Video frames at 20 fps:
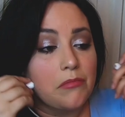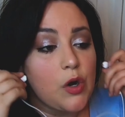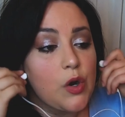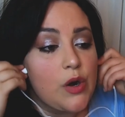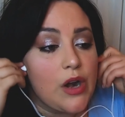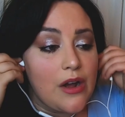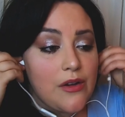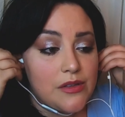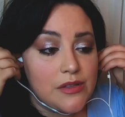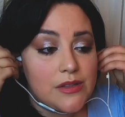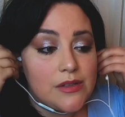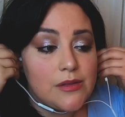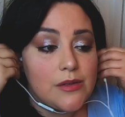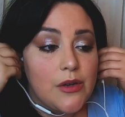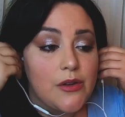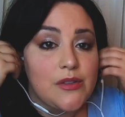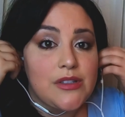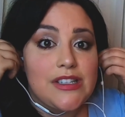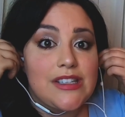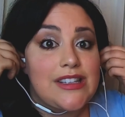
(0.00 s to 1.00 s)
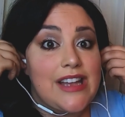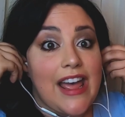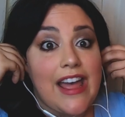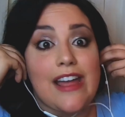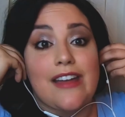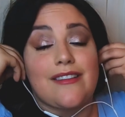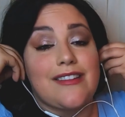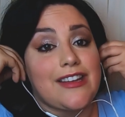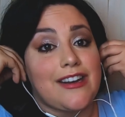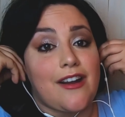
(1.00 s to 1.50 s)
Who knows? Who's to
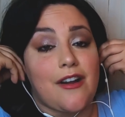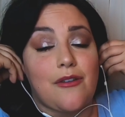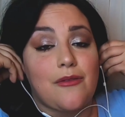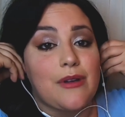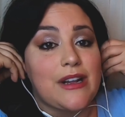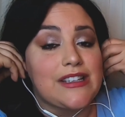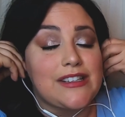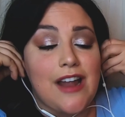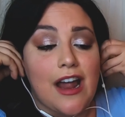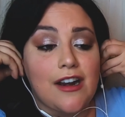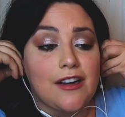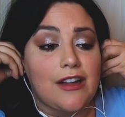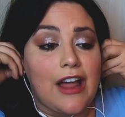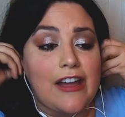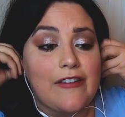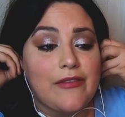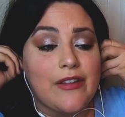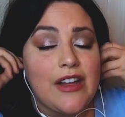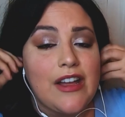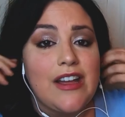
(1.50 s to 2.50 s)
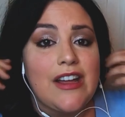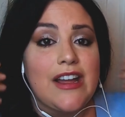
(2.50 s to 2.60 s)
say? It's not a live.